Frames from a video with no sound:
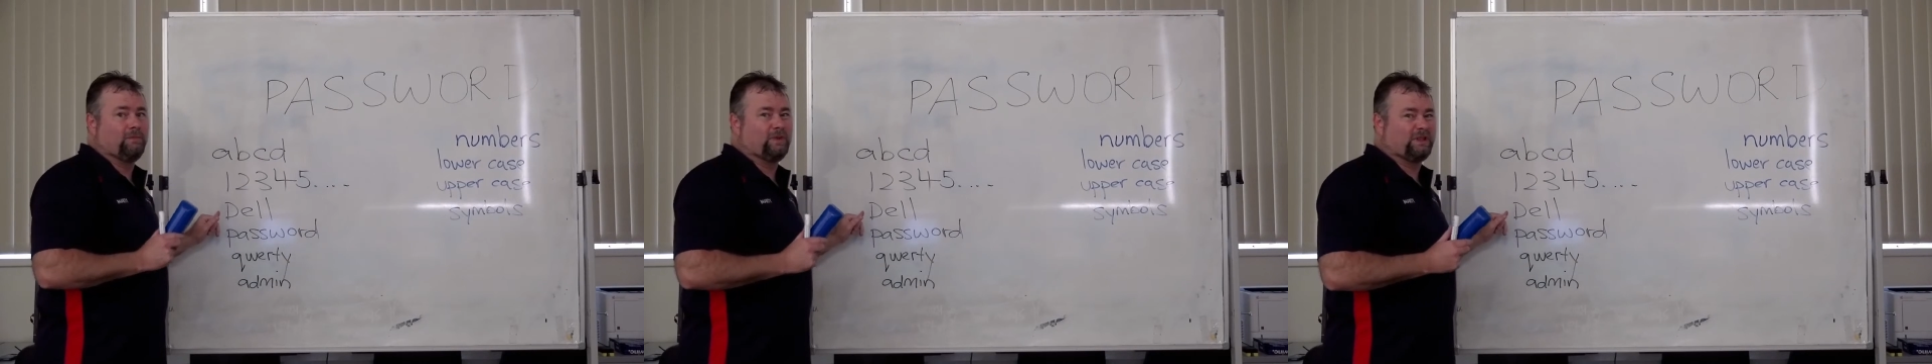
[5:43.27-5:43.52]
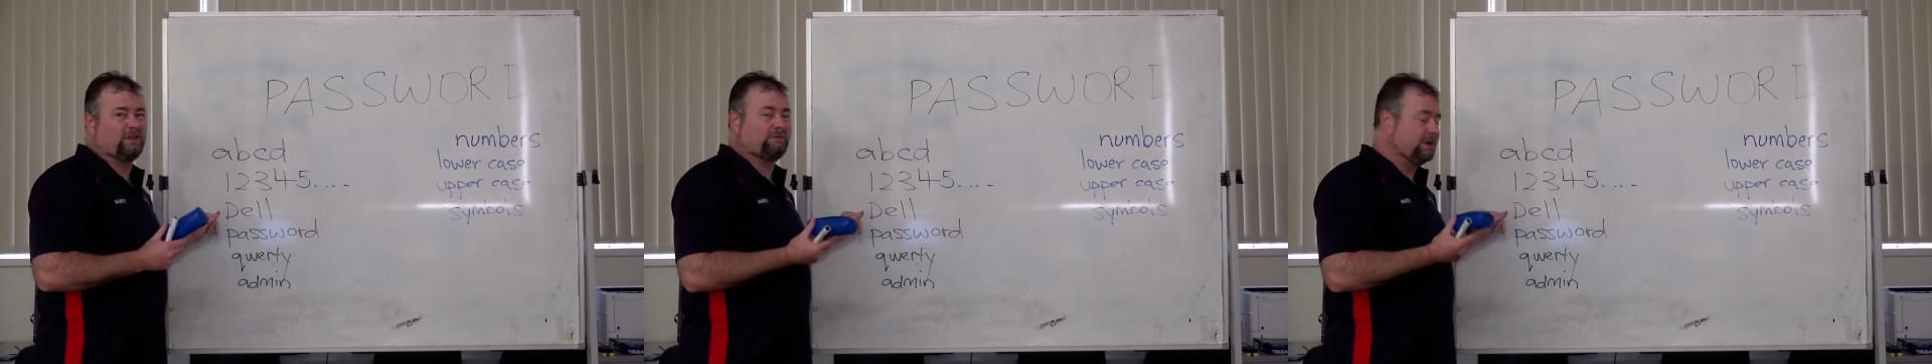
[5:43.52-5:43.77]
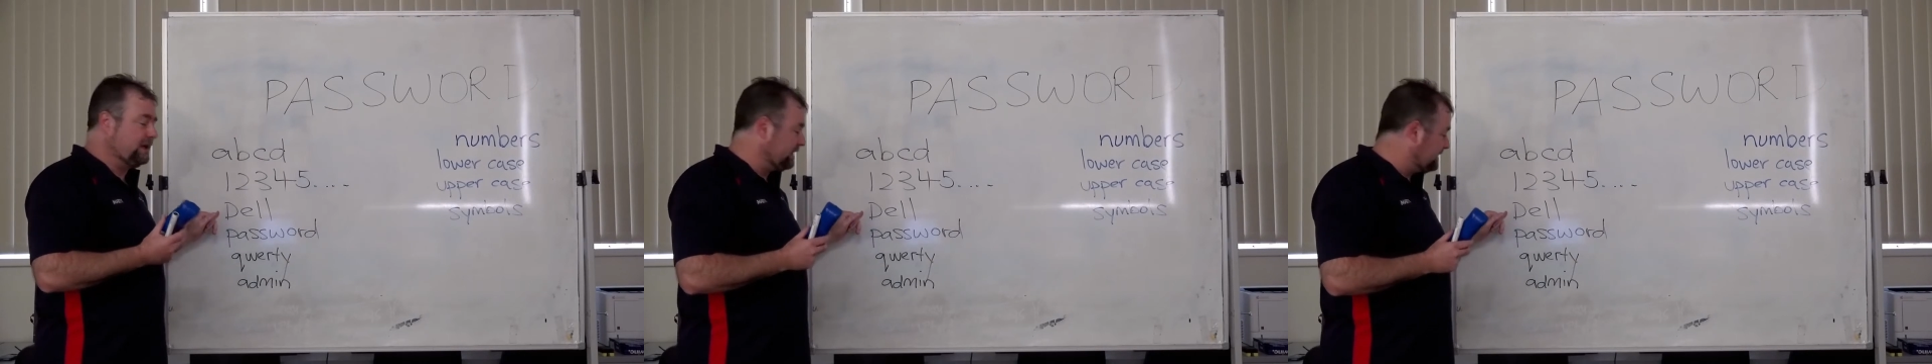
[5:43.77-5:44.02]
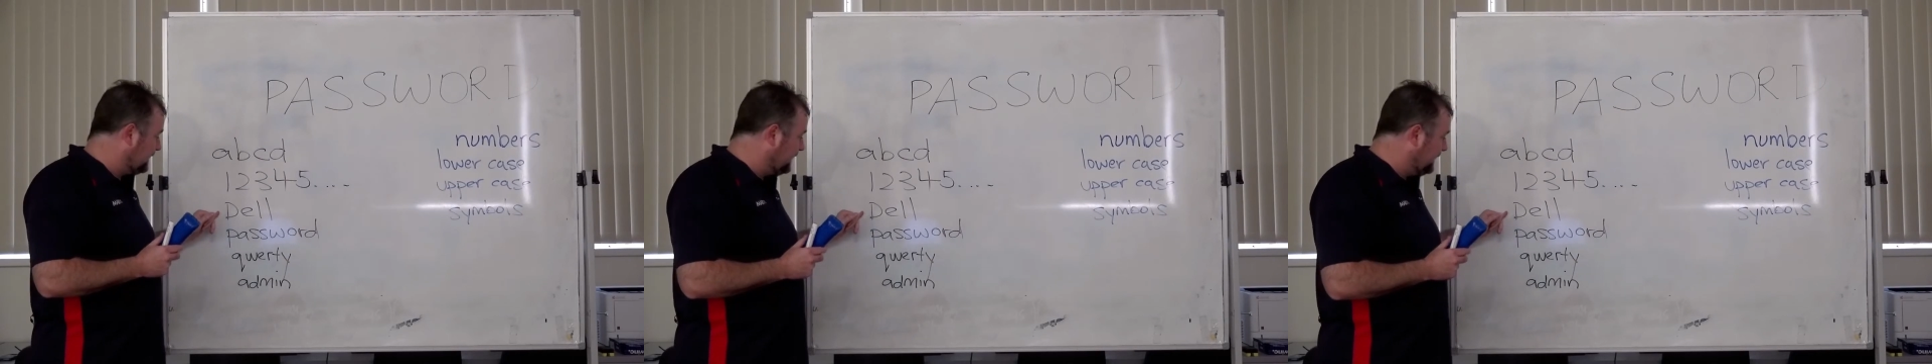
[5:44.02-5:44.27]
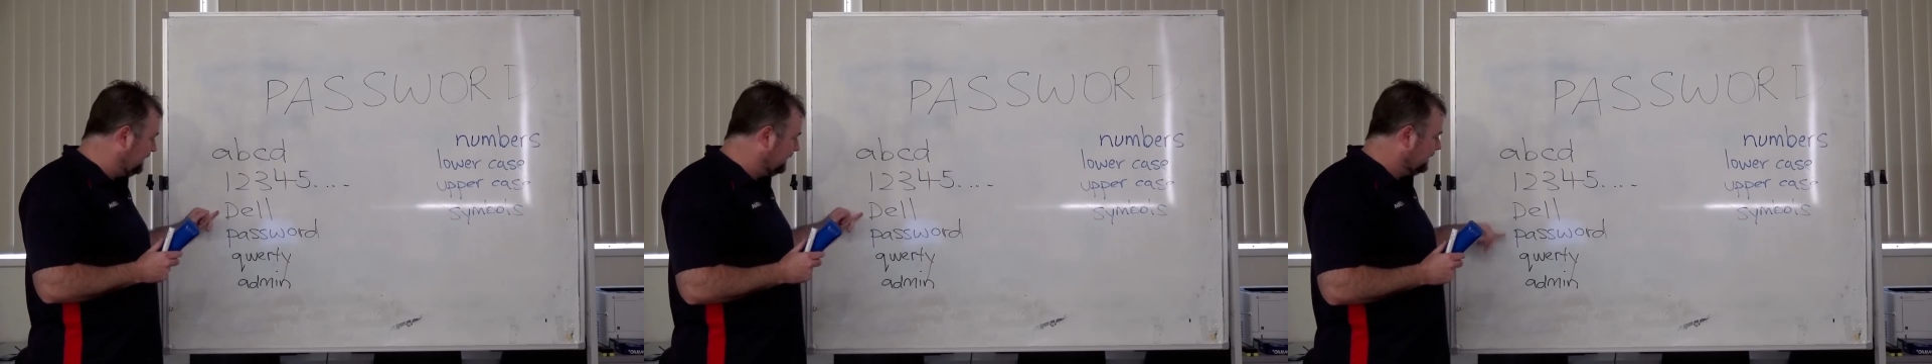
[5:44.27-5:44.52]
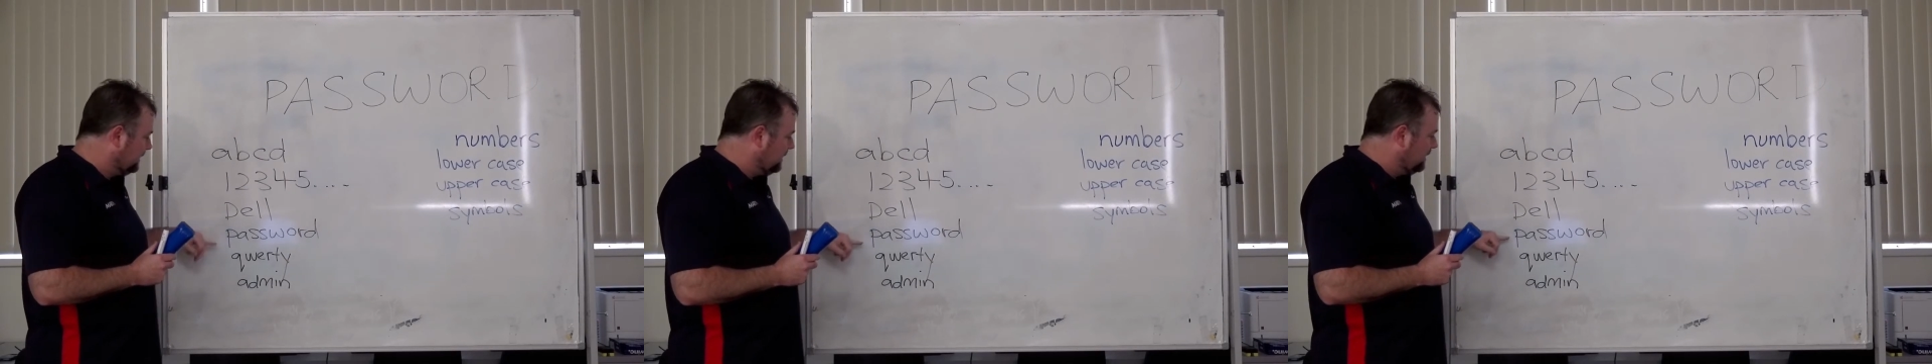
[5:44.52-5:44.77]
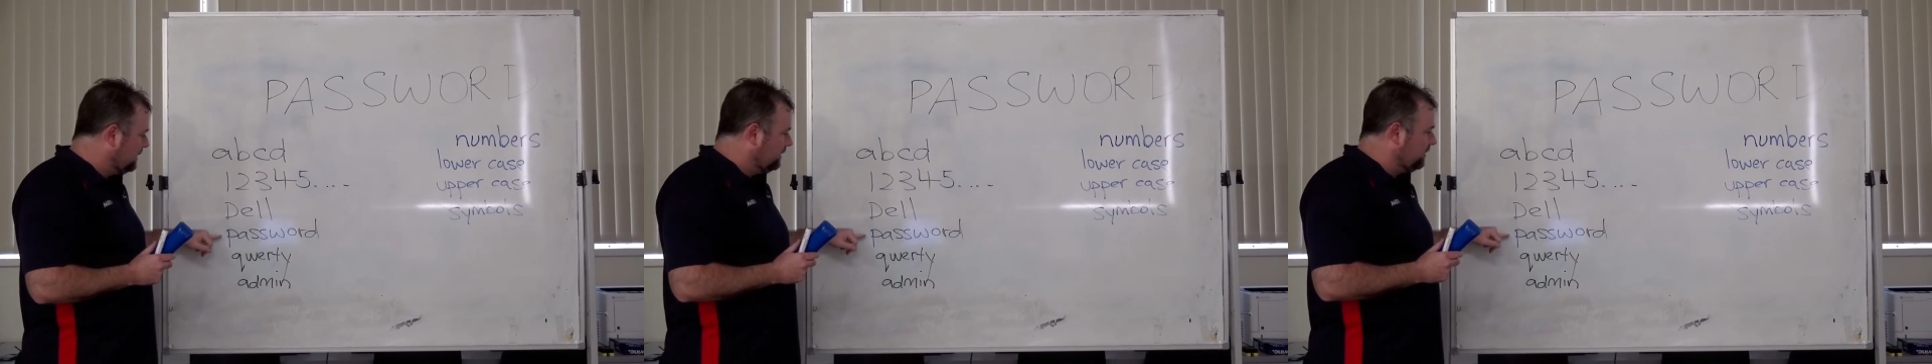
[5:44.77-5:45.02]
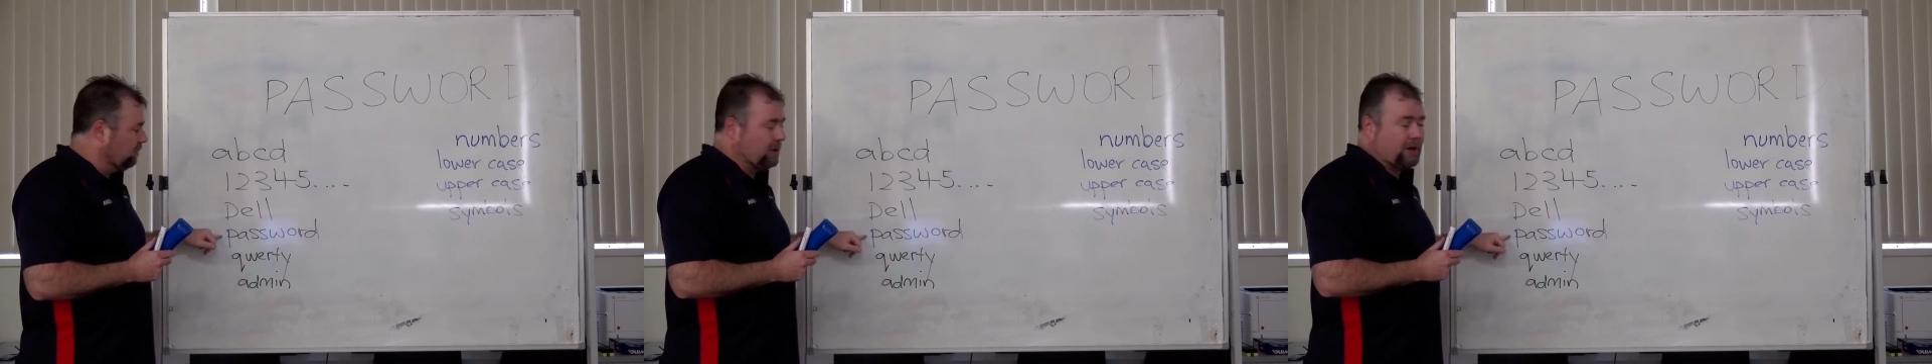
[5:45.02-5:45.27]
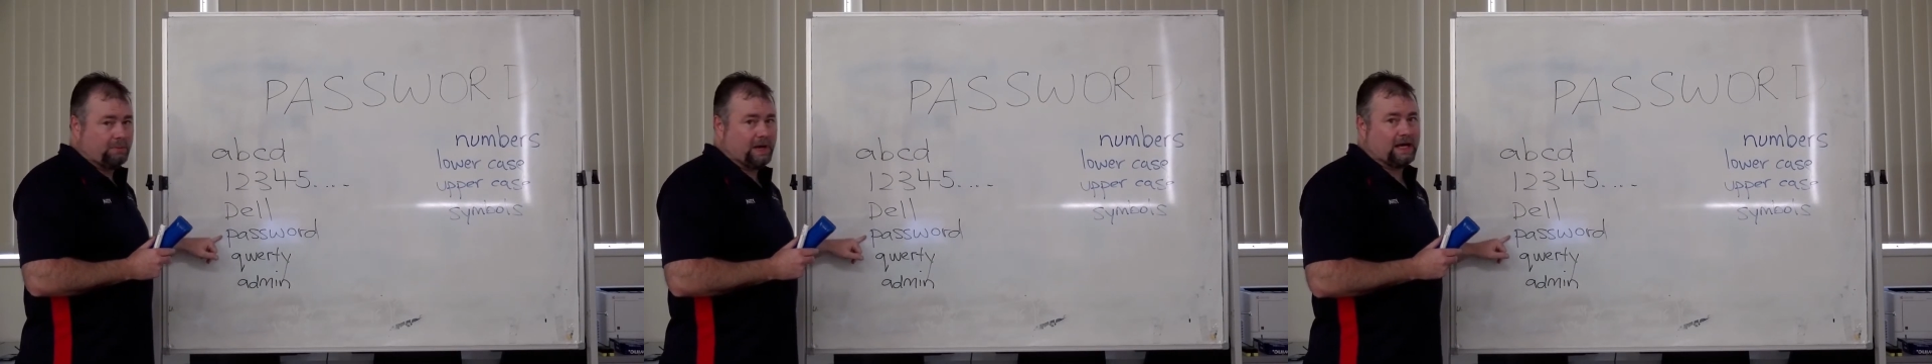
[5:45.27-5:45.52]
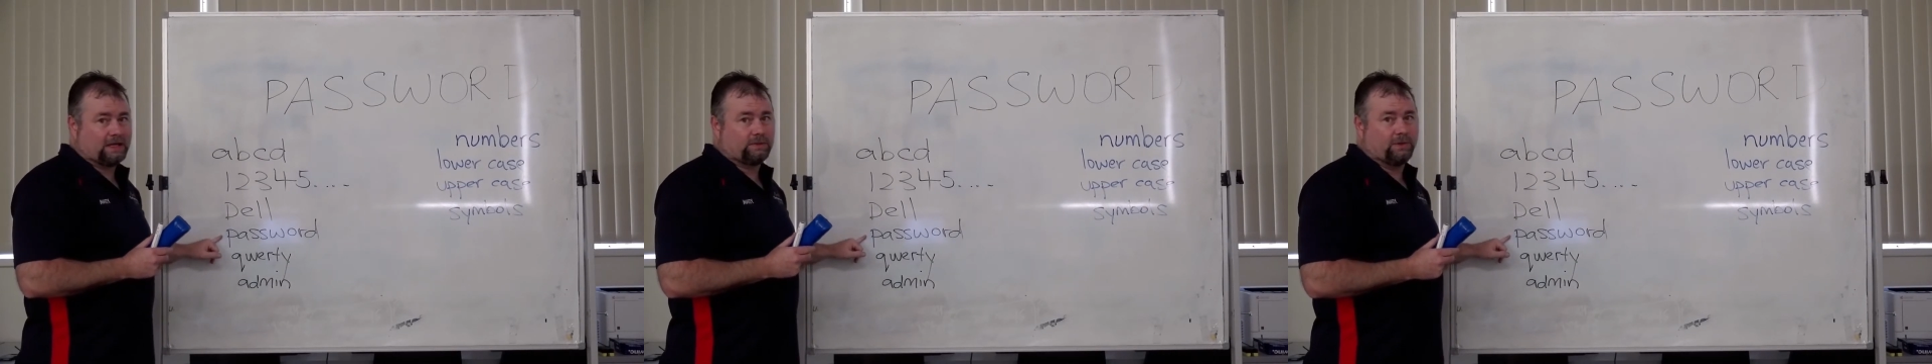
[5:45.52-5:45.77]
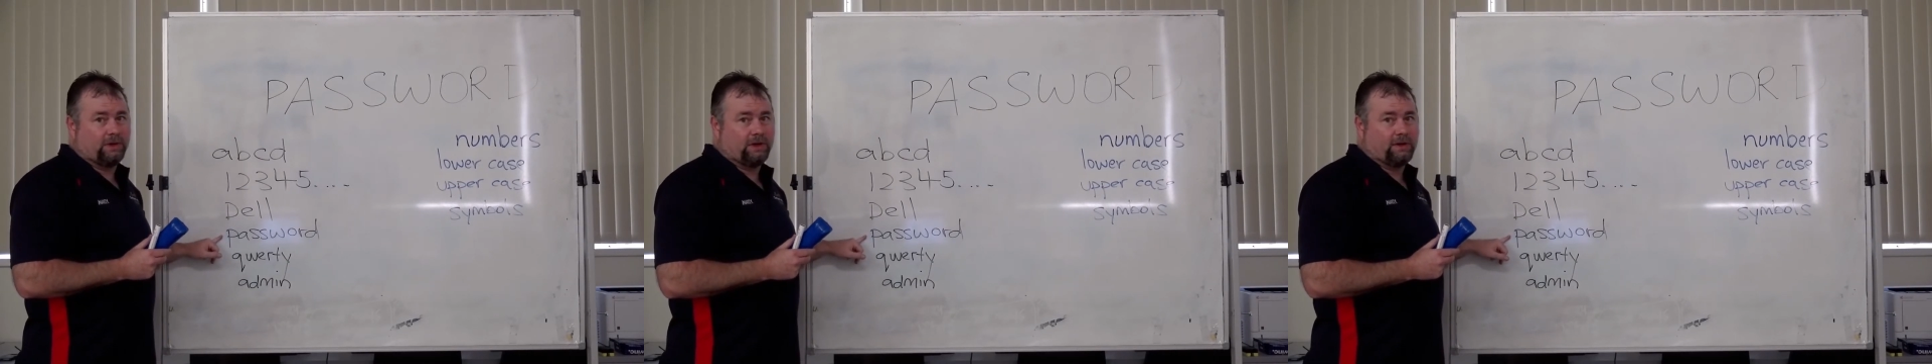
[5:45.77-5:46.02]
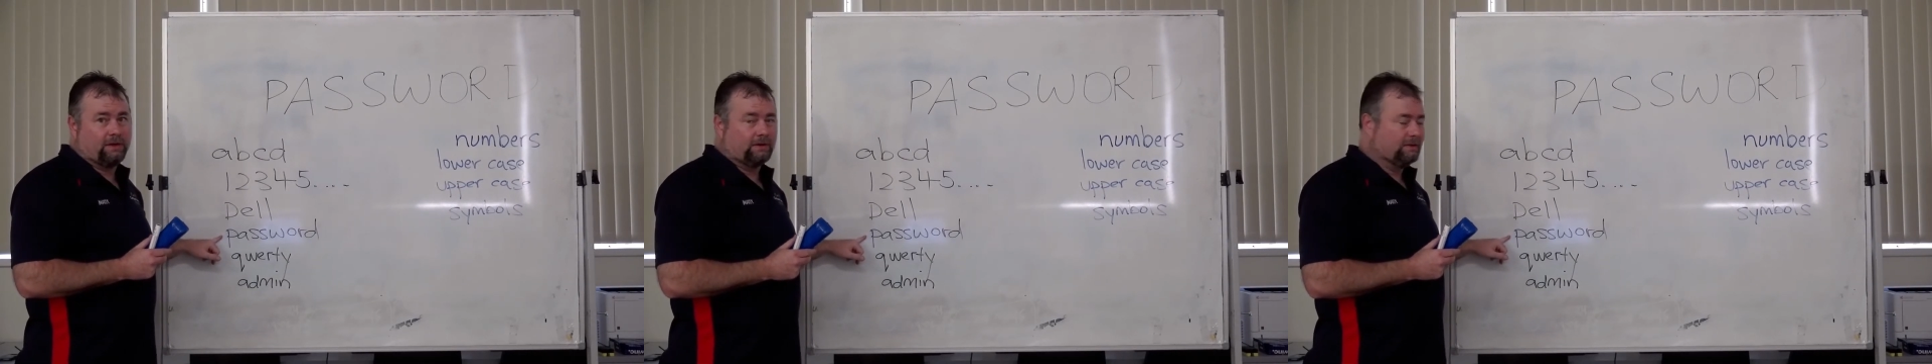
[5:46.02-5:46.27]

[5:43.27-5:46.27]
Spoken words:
which is really silly, the word password,